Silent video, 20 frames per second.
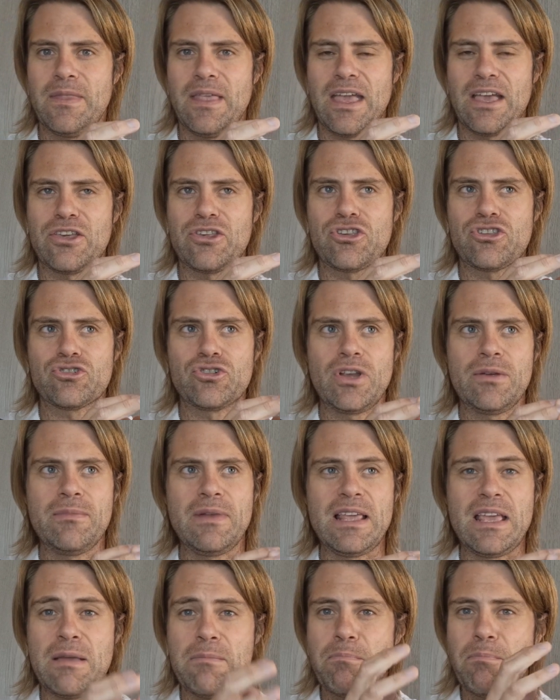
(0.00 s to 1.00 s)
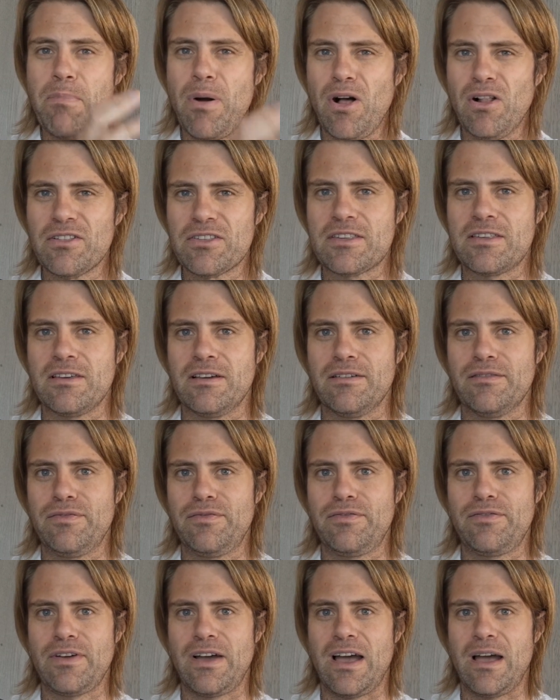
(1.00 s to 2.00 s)
extremely
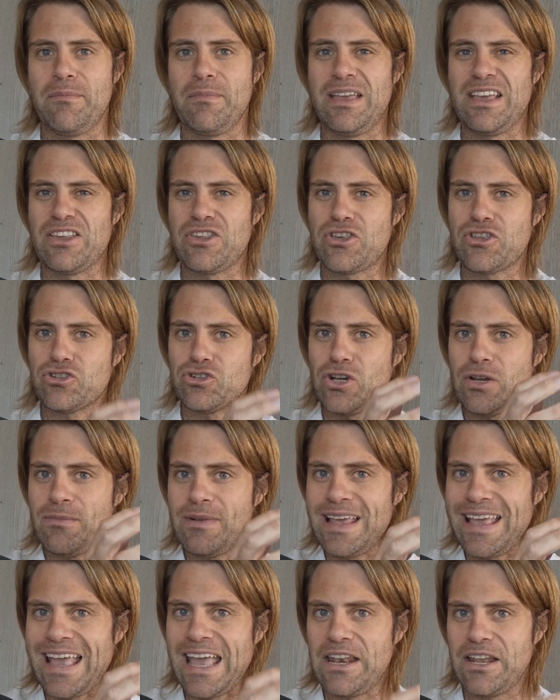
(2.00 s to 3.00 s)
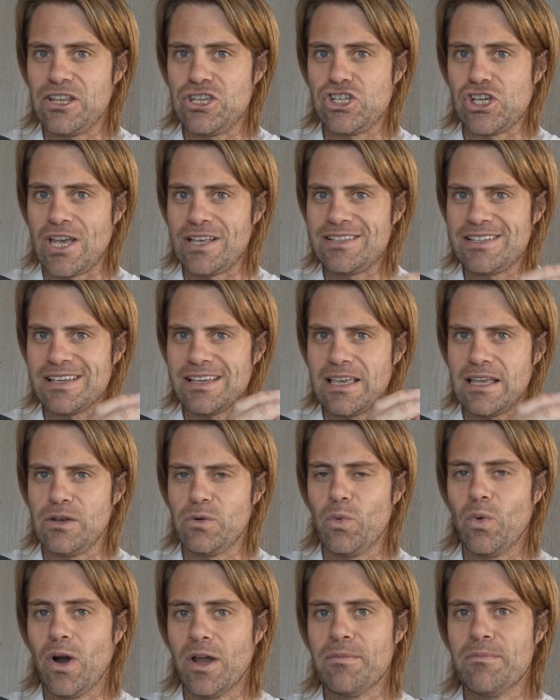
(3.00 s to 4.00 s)
impulsive, extremely energetic
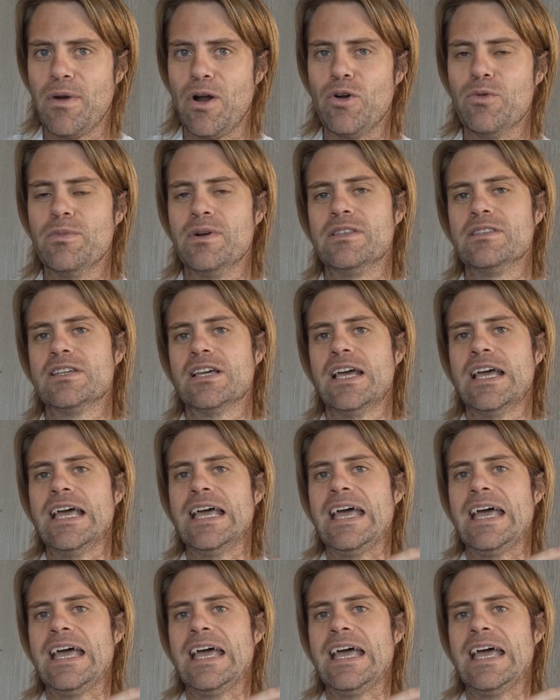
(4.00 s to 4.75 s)
in one moment,